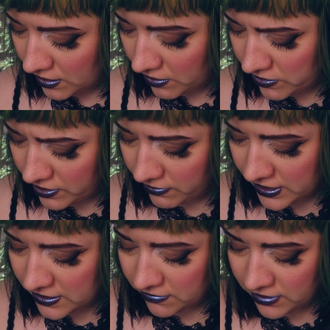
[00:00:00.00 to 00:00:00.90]
Although I
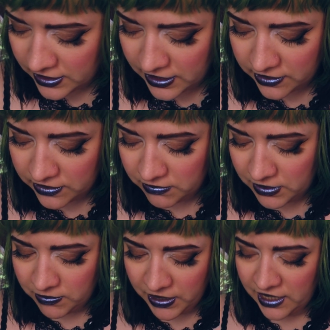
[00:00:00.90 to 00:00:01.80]
don't think that could
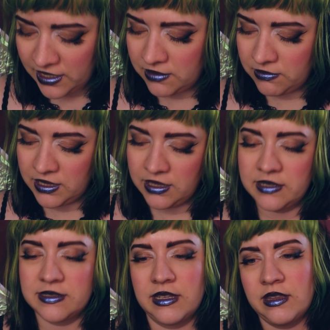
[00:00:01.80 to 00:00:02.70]
be paired with
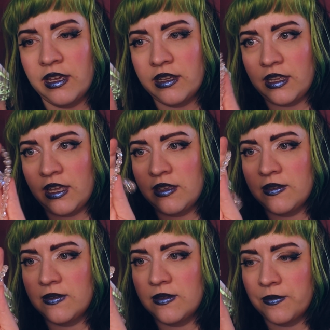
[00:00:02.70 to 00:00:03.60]
this in that
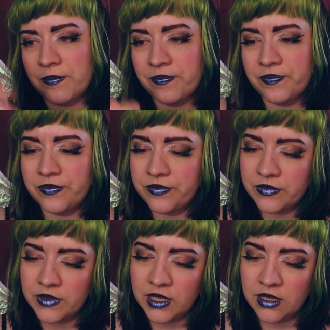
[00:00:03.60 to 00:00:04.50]
case.
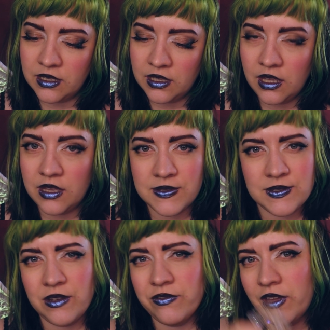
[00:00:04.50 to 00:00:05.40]

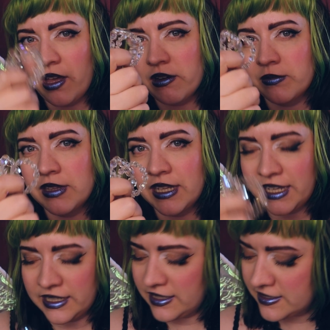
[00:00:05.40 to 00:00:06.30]
So far I'm
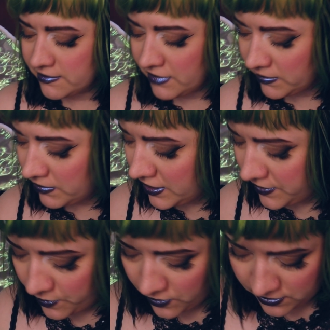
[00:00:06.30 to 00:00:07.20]
thinking this might be
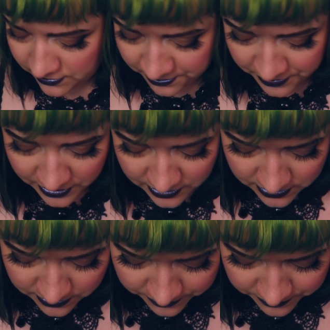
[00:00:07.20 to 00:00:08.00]
the one, but